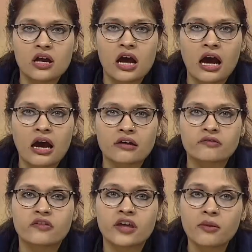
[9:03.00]
are
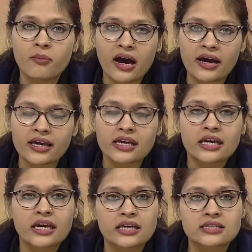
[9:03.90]
thereby
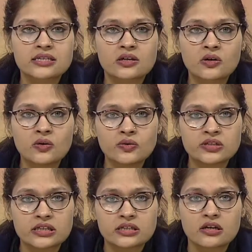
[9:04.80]

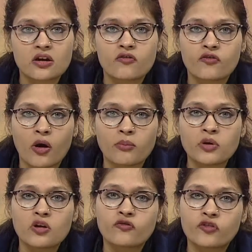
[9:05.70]
excluded from
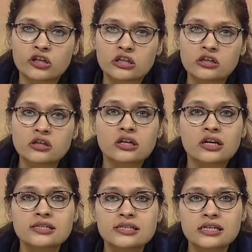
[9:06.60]
further
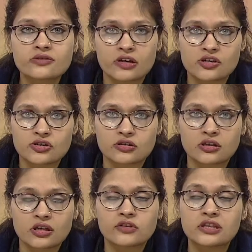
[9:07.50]
consideration.
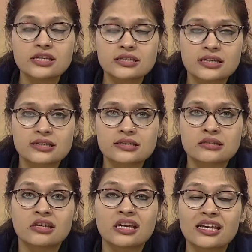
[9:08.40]
This is
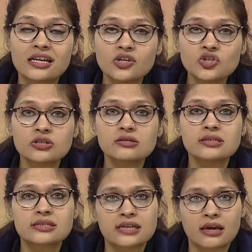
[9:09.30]
the initial
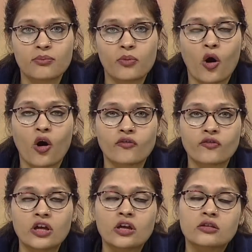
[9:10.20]
step of
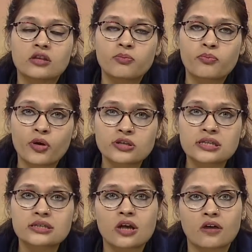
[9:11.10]
the
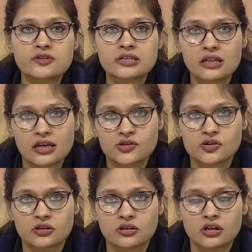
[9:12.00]
process of selection.